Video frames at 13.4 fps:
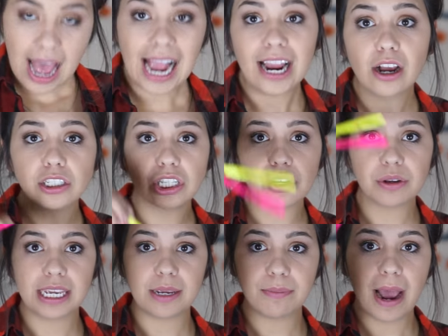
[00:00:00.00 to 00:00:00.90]
I also
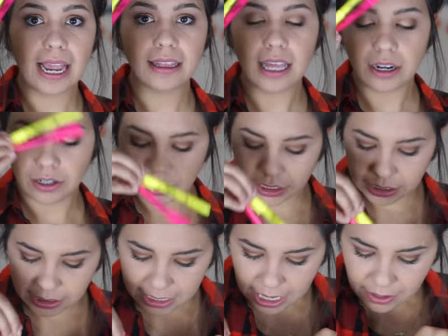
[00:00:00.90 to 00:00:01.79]
keep highlighters
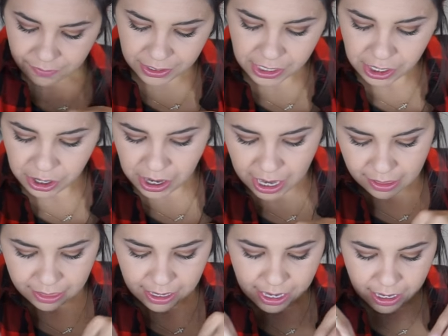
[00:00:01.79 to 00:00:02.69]
inside of here
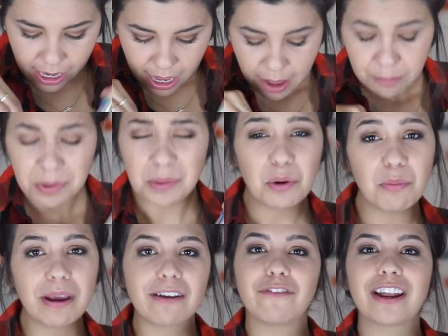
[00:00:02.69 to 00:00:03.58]
and then people
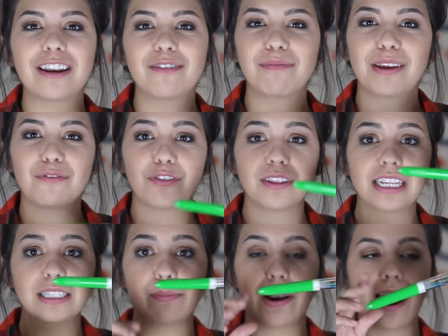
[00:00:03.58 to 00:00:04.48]
make fun of me for
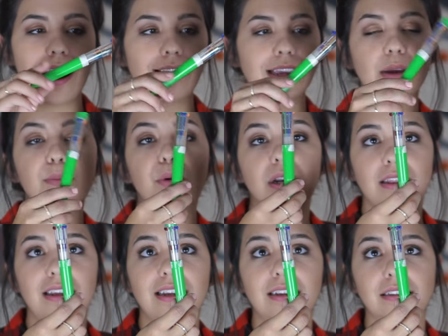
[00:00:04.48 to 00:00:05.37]
this, but I keep one
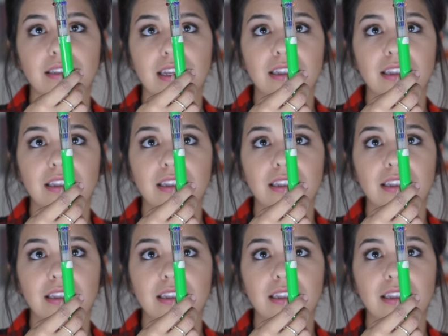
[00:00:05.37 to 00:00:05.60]
of these.